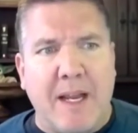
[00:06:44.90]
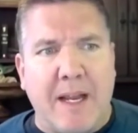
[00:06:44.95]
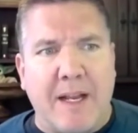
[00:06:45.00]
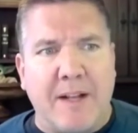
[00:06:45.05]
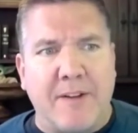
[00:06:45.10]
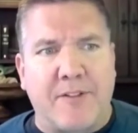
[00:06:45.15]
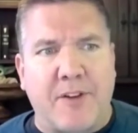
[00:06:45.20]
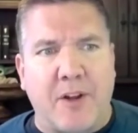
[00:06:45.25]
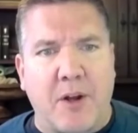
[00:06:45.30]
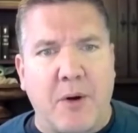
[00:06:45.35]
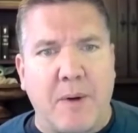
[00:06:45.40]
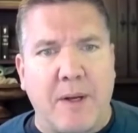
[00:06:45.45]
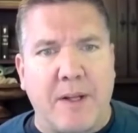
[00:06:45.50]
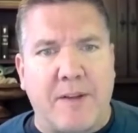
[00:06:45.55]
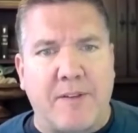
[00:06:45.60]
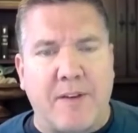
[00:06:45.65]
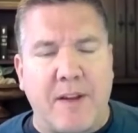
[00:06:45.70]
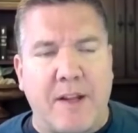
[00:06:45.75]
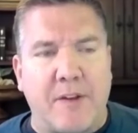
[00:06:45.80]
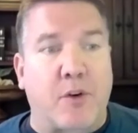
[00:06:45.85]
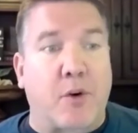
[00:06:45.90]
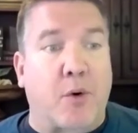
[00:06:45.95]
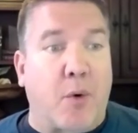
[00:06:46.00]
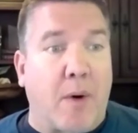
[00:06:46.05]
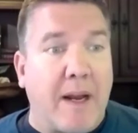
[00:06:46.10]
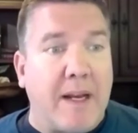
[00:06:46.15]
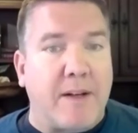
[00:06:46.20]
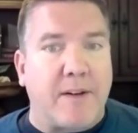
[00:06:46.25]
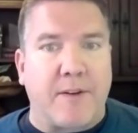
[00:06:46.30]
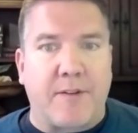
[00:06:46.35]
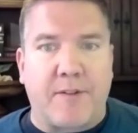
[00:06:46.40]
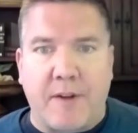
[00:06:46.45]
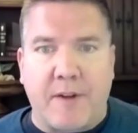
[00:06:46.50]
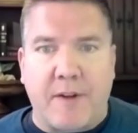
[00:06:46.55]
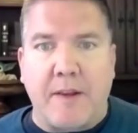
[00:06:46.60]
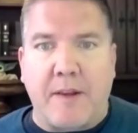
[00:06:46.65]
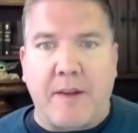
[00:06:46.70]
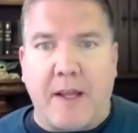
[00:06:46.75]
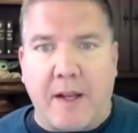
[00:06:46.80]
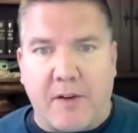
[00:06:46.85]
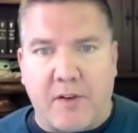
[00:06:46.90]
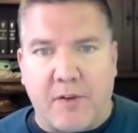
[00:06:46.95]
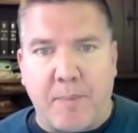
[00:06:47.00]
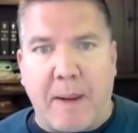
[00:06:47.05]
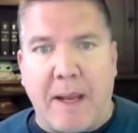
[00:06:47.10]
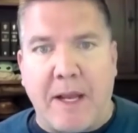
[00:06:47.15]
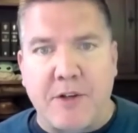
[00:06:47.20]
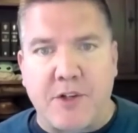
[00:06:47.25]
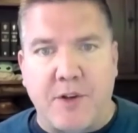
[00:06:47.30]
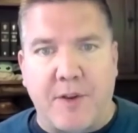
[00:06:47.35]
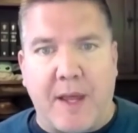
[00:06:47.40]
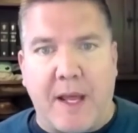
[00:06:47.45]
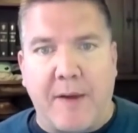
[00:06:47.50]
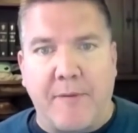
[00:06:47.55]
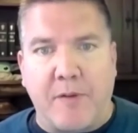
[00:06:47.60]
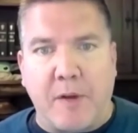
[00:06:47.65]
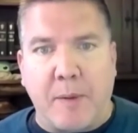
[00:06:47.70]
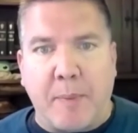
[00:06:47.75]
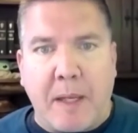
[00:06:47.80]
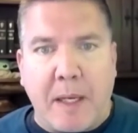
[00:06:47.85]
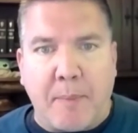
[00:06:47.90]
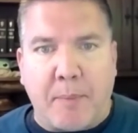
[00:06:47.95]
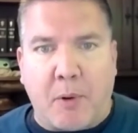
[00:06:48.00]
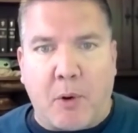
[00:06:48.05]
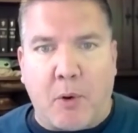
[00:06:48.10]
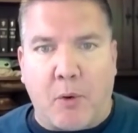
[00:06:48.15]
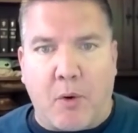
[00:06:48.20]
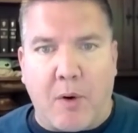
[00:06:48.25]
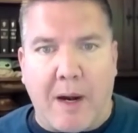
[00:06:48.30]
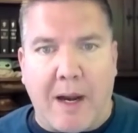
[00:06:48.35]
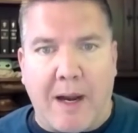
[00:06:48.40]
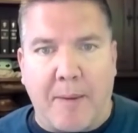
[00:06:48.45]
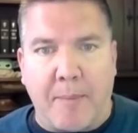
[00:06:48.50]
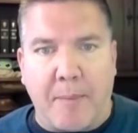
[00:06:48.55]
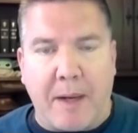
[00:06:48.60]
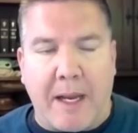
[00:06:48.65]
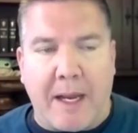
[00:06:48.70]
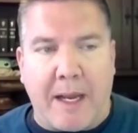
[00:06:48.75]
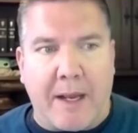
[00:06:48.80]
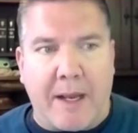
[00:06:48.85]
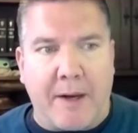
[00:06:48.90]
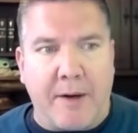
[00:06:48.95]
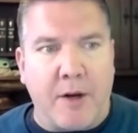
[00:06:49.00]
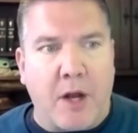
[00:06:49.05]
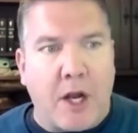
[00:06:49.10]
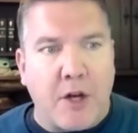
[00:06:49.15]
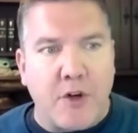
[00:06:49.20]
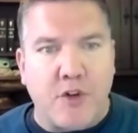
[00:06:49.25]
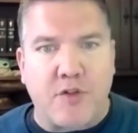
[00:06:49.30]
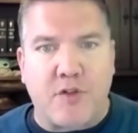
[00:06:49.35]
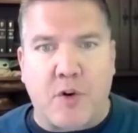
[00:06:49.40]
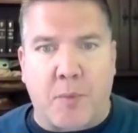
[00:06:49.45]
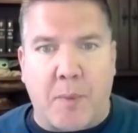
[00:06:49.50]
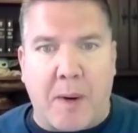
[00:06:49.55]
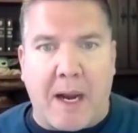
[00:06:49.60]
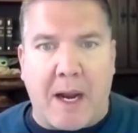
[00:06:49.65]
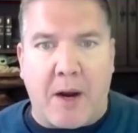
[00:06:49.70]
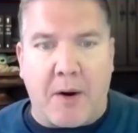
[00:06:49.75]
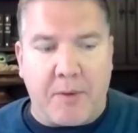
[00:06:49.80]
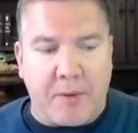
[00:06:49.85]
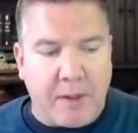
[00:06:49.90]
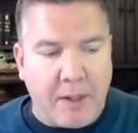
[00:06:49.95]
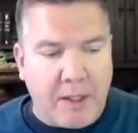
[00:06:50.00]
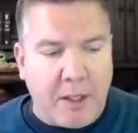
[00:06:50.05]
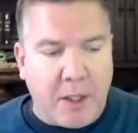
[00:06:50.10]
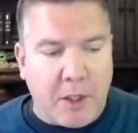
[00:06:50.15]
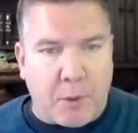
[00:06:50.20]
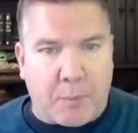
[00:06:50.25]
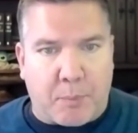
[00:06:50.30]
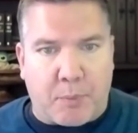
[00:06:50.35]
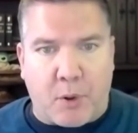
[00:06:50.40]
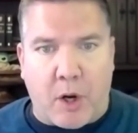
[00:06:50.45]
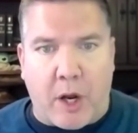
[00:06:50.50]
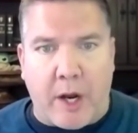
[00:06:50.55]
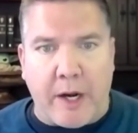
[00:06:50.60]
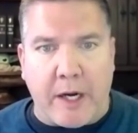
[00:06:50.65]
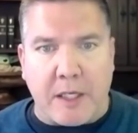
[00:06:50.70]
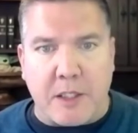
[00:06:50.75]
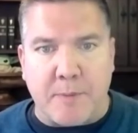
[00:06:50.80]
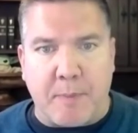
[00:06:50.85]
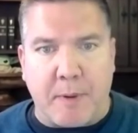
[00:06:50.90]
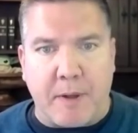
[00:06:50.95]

and so it's it's great to see the expansion of the MVP program and not just around the products,